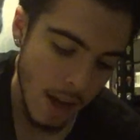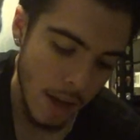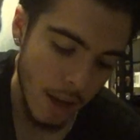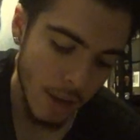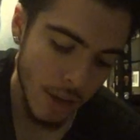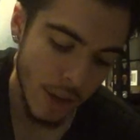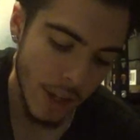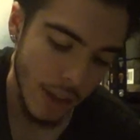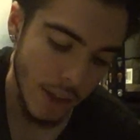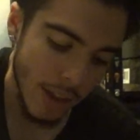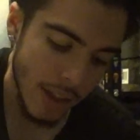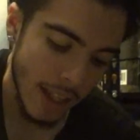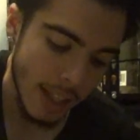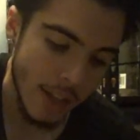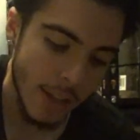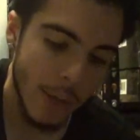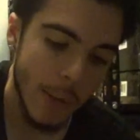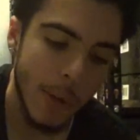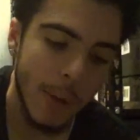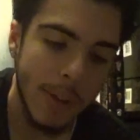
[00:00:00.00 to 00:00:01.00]
So I thought that's a
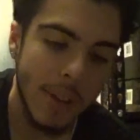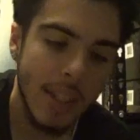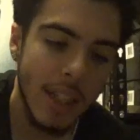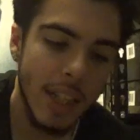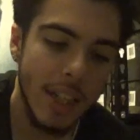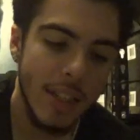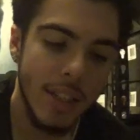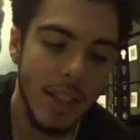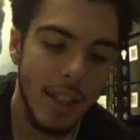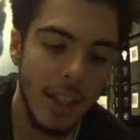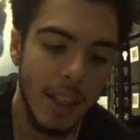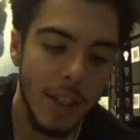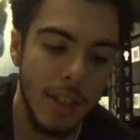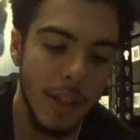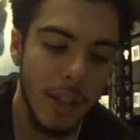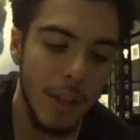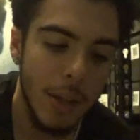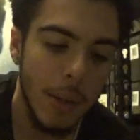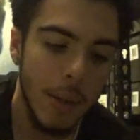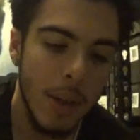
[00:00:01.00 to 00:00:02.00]
cool touch that they
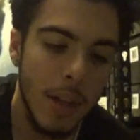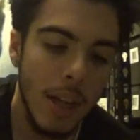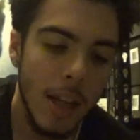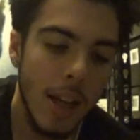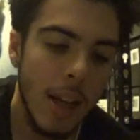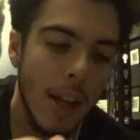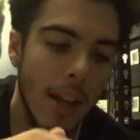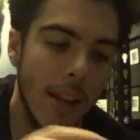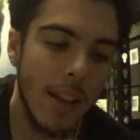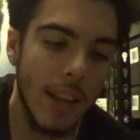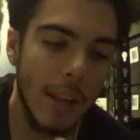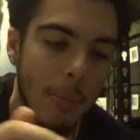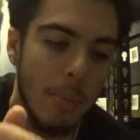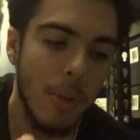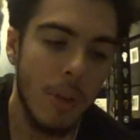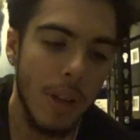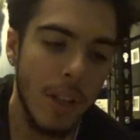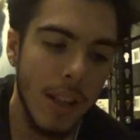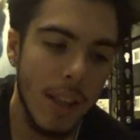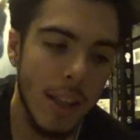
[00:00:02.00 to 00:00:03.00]
do. They
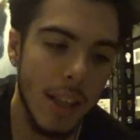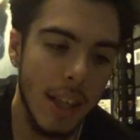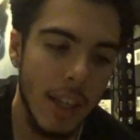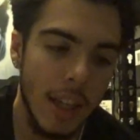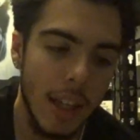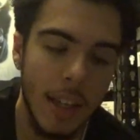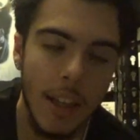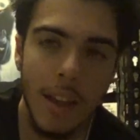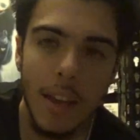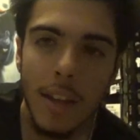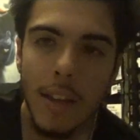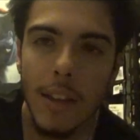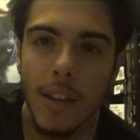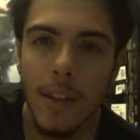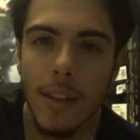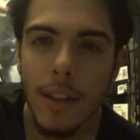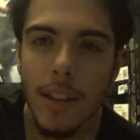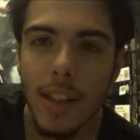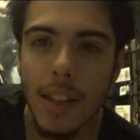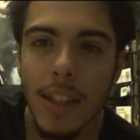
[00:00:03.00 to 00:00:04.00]
put the
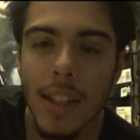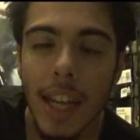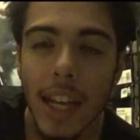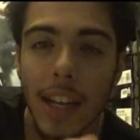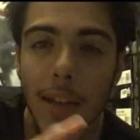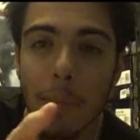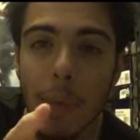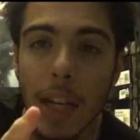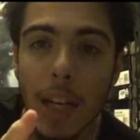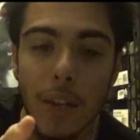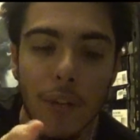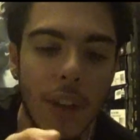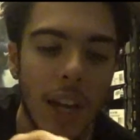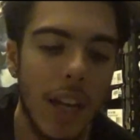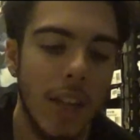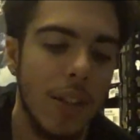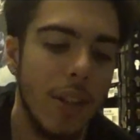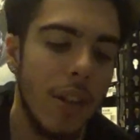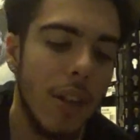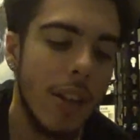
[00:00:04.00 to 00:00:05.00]
date of
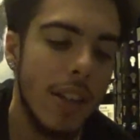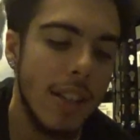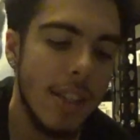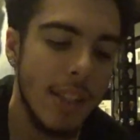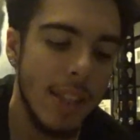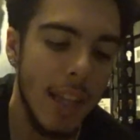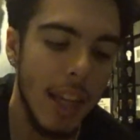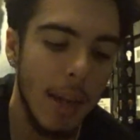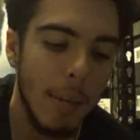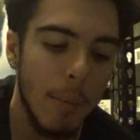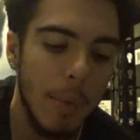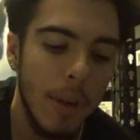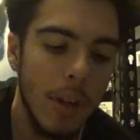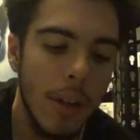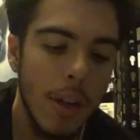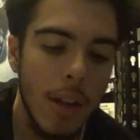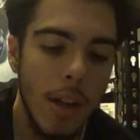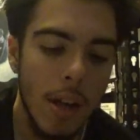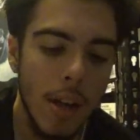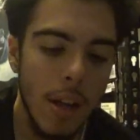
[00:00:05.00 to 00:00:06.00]
manufacture on the stamp,
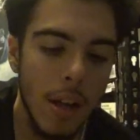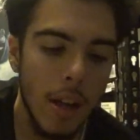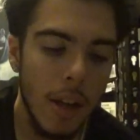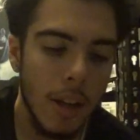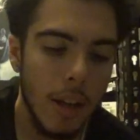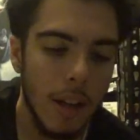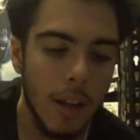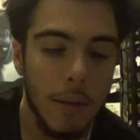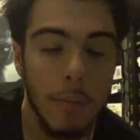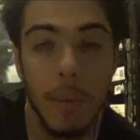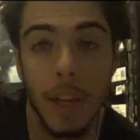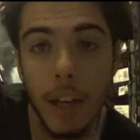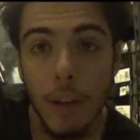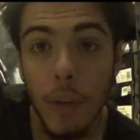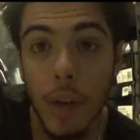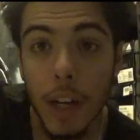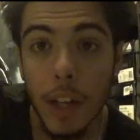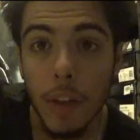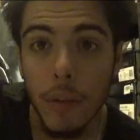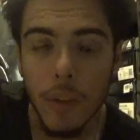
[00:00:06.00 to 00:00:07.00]
like
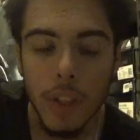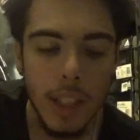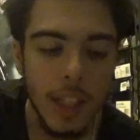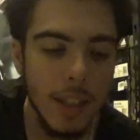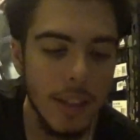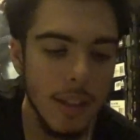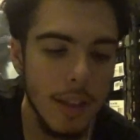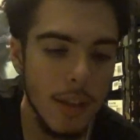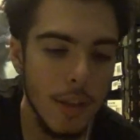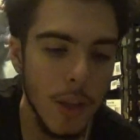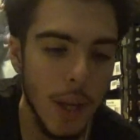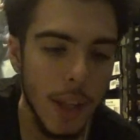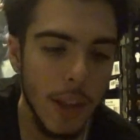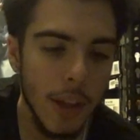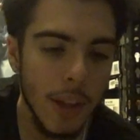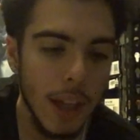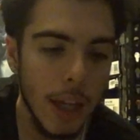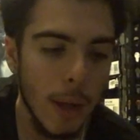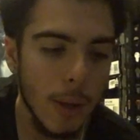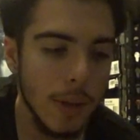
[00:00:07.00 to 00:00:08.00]
regular releases. So I
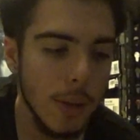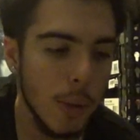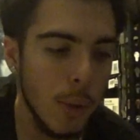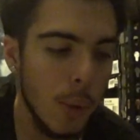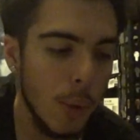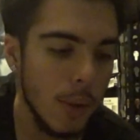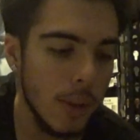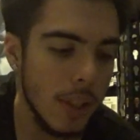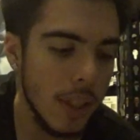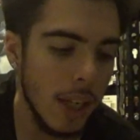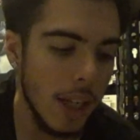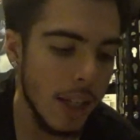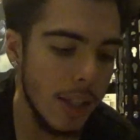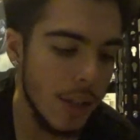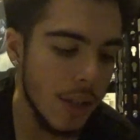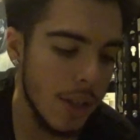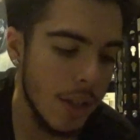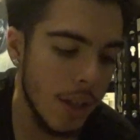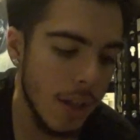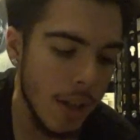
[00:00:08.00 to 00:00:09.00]
thought that was a cool
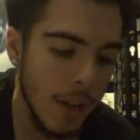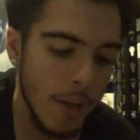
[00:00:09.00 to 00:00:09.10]
touch.